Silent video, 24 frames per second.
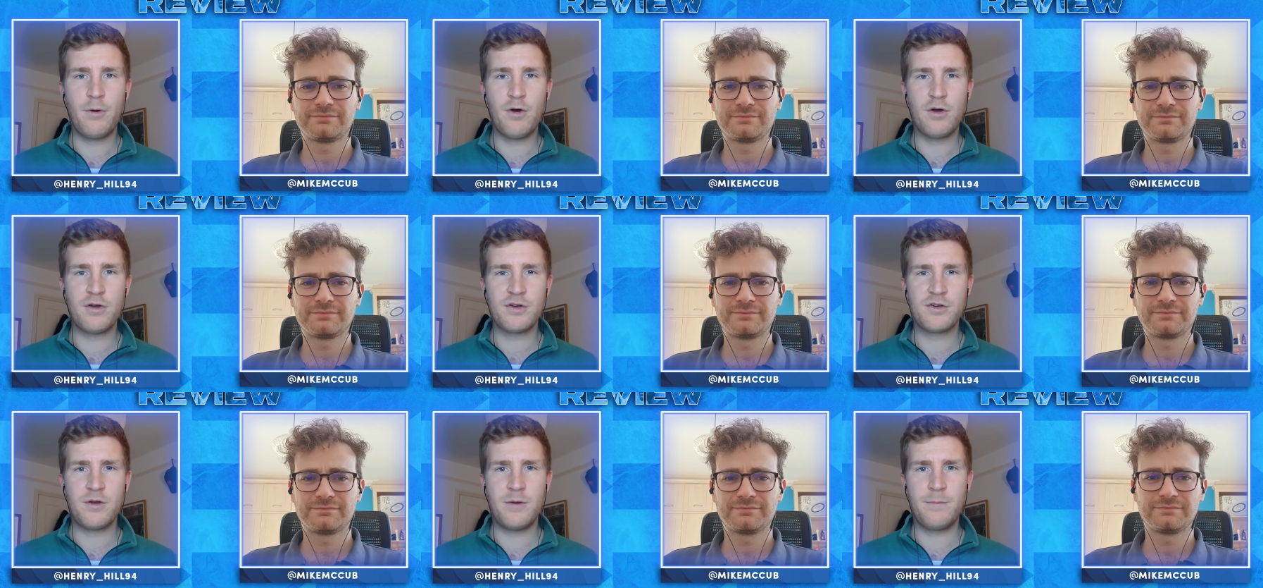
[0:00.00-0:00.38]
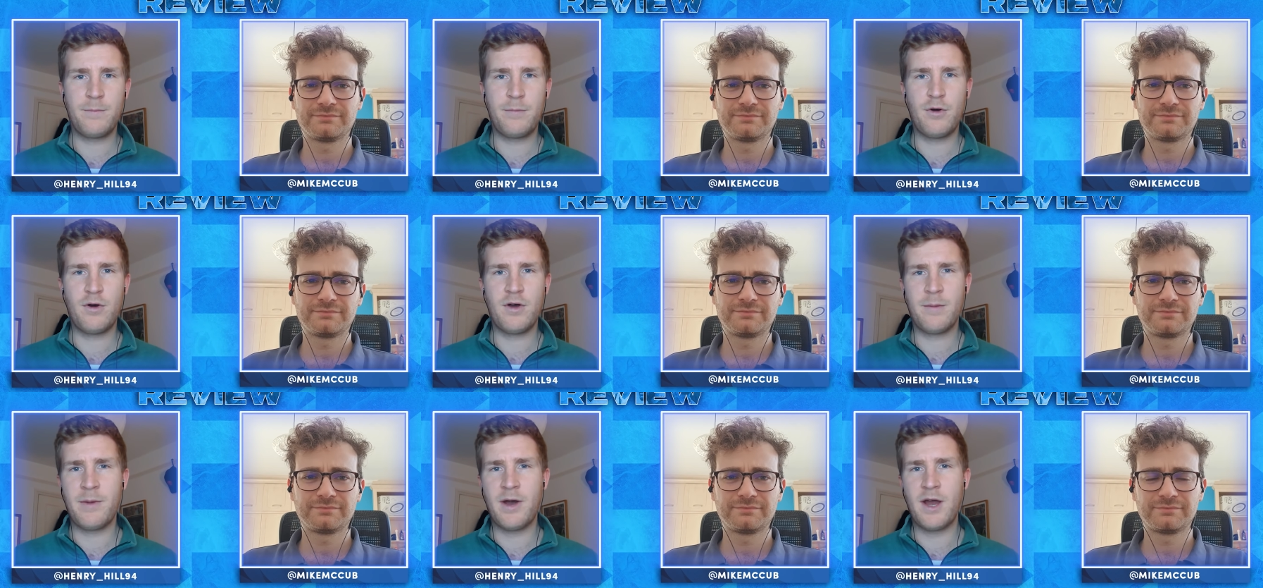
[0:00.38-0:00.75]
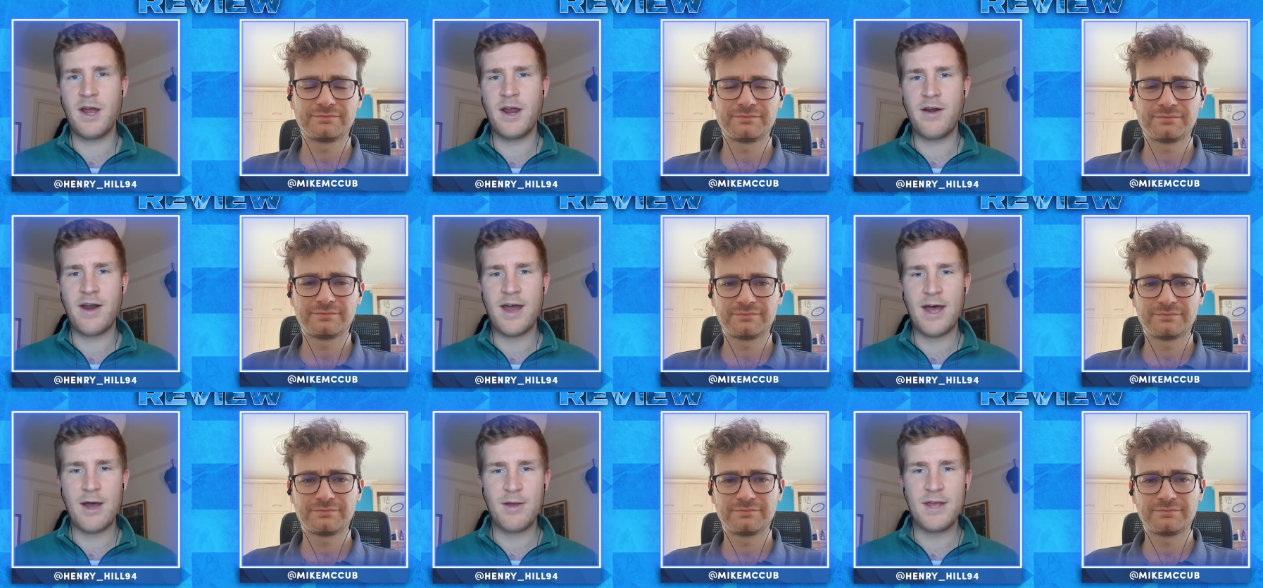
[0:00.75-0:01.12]
Speaker 1: Bo- Borja
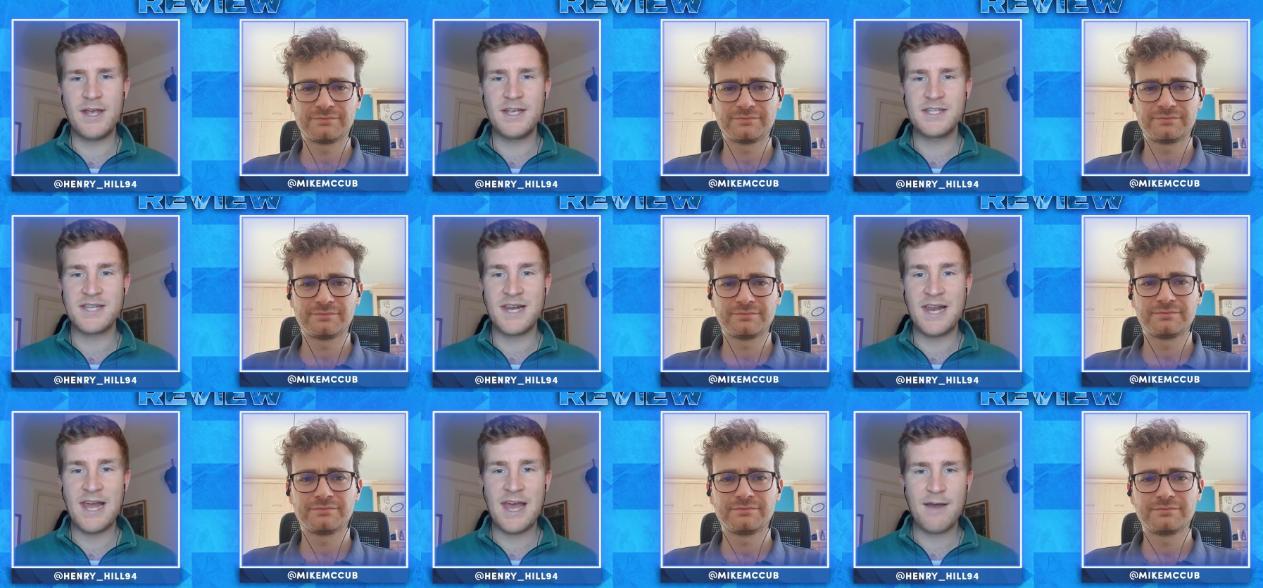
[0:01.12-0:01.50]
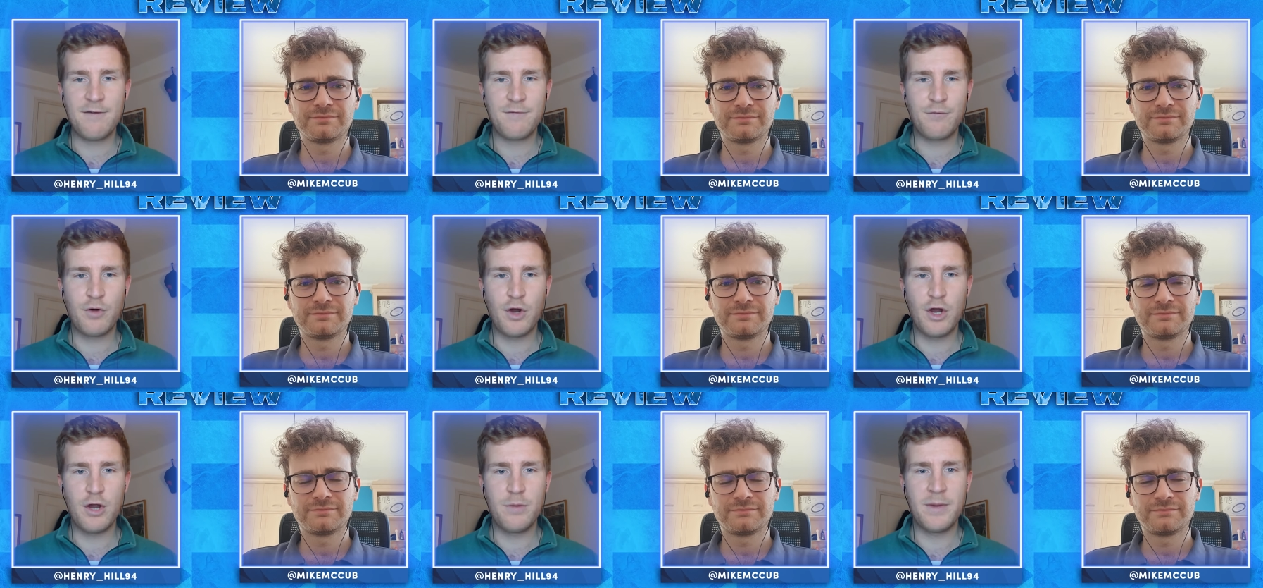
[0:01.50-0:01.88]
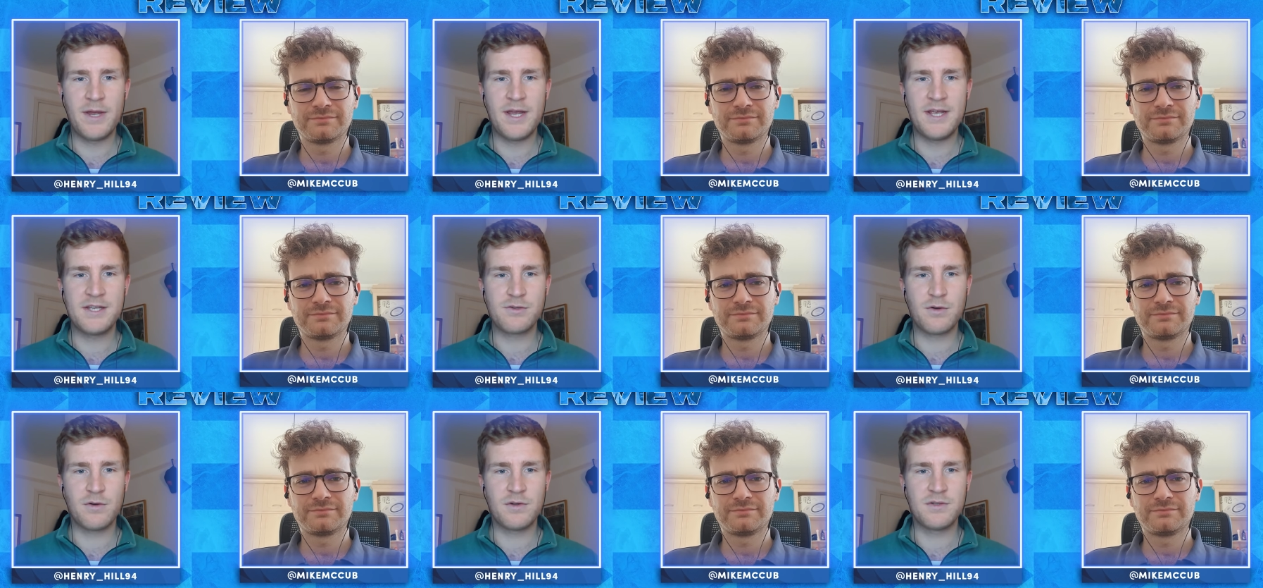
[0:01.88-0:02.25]
Mayoral, he's left
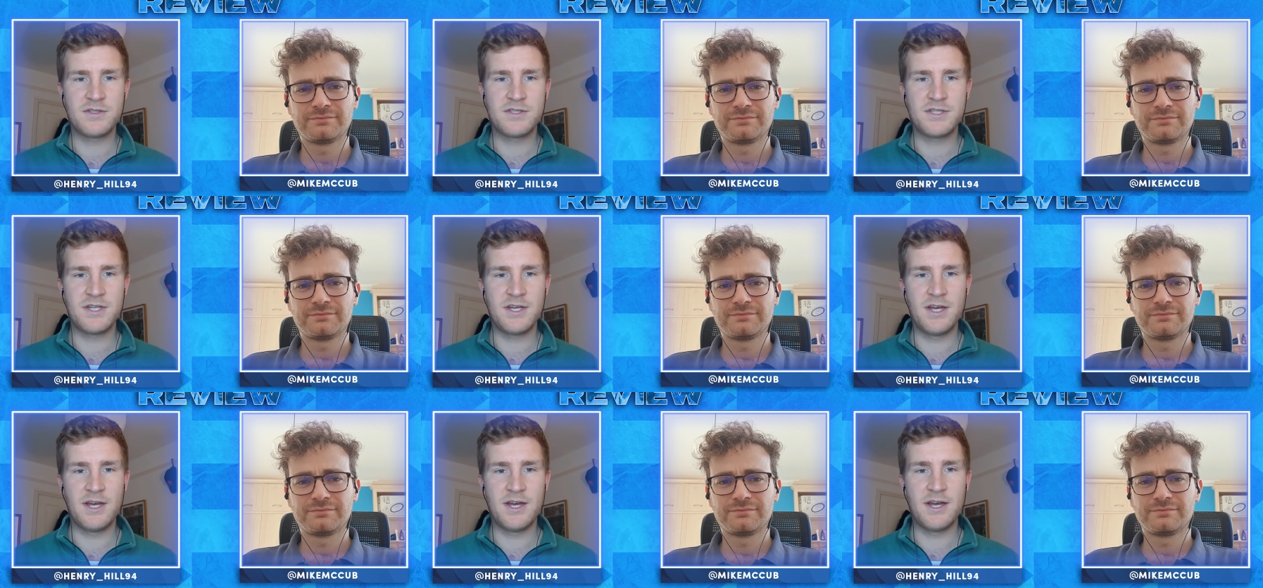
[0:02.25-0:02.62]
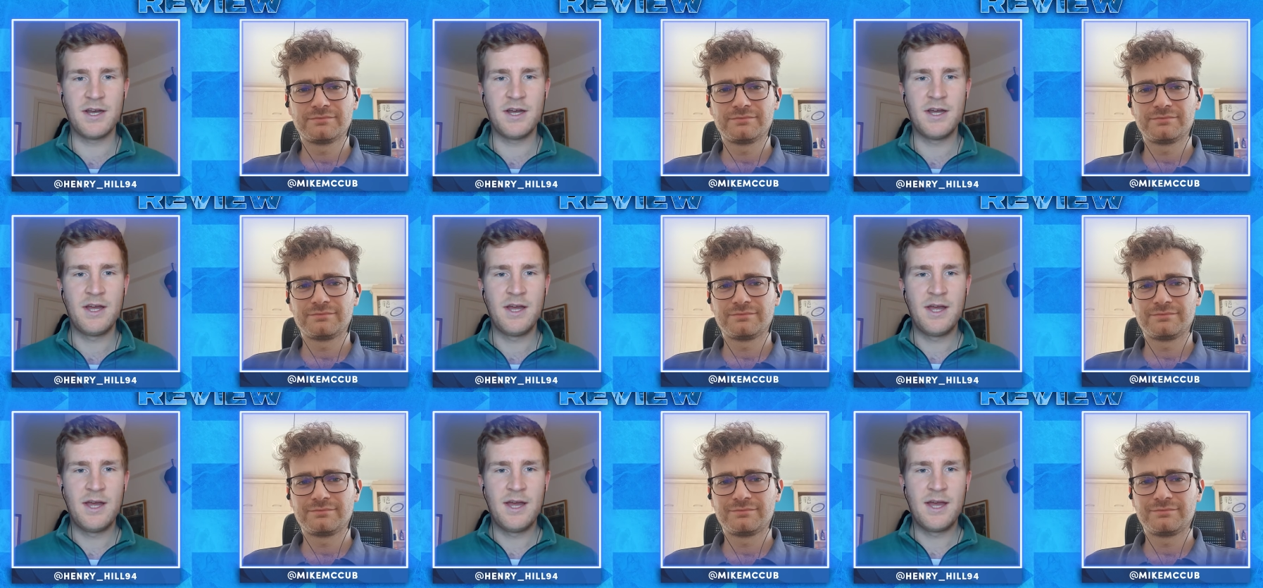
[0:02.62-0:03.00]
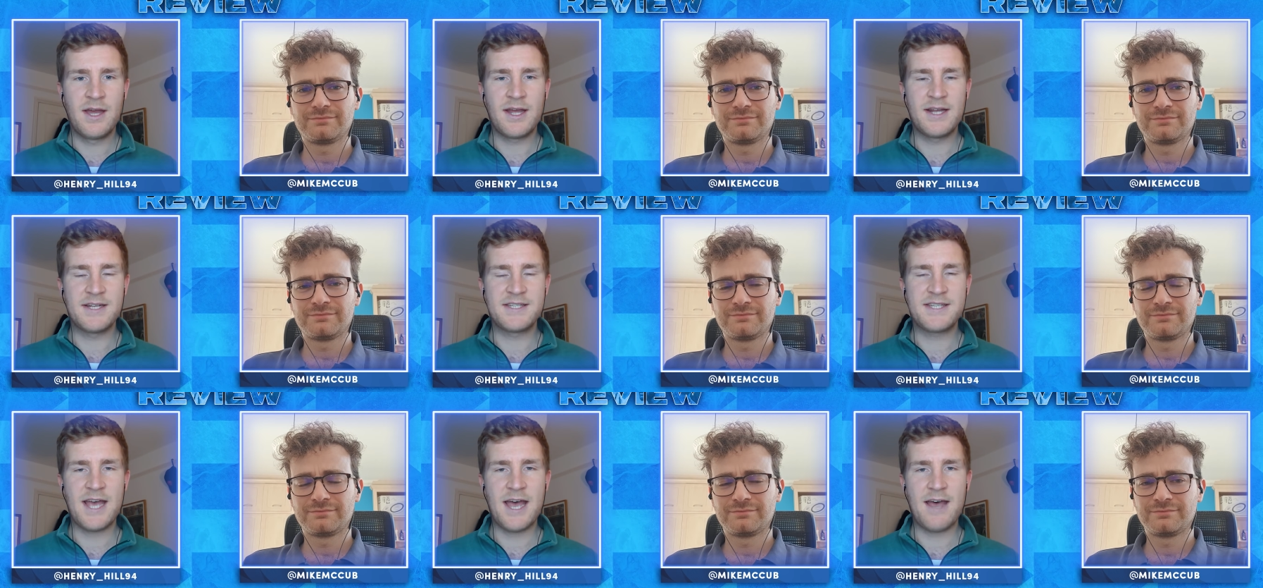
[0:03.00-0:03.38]
Roma. He's gone to
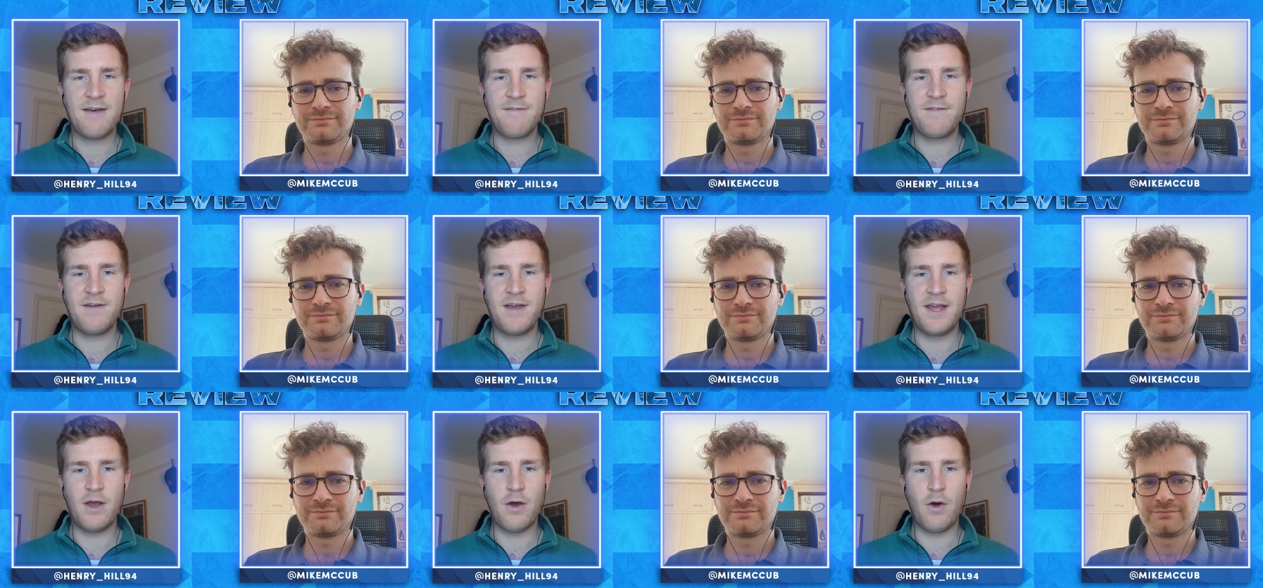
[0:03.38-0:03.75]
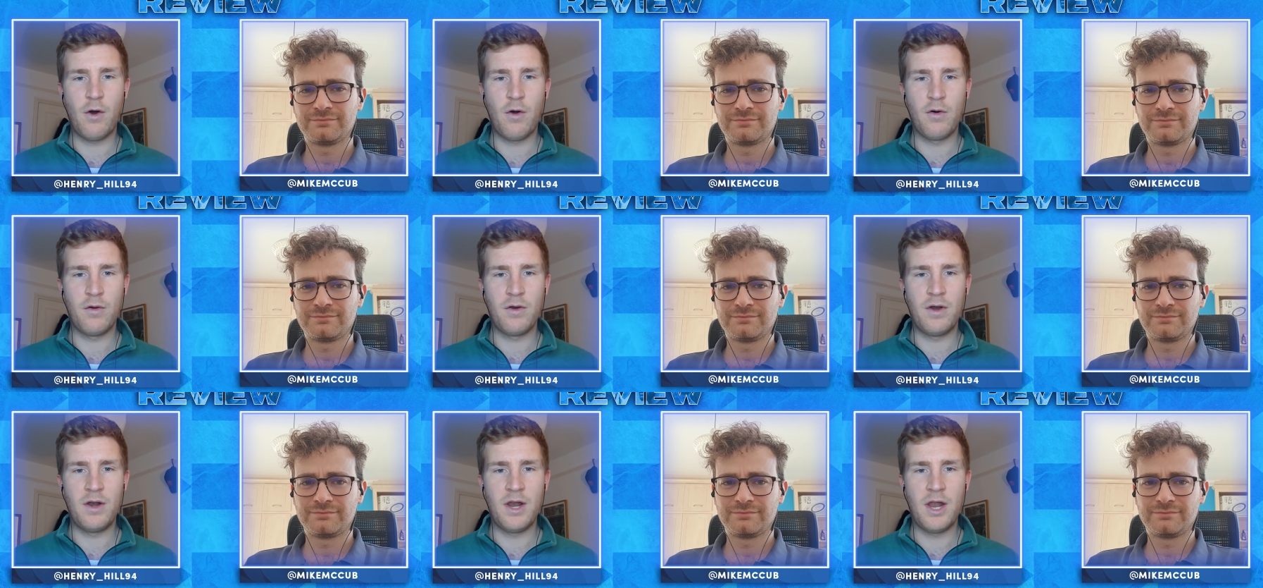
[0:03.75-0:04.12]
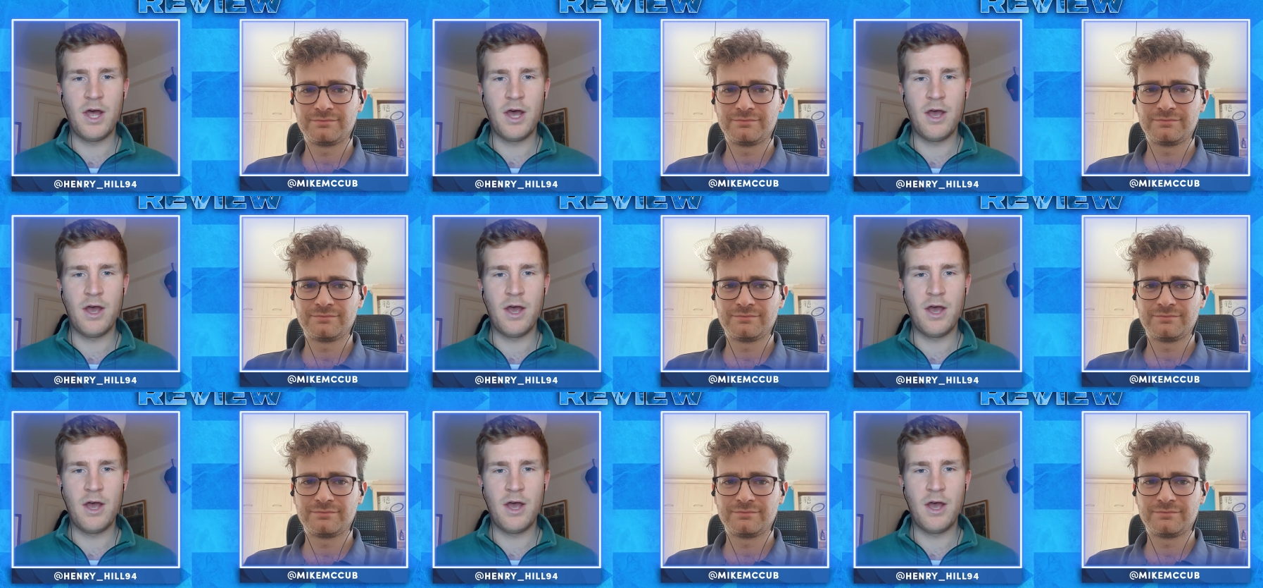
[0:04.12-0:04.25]
Getafe on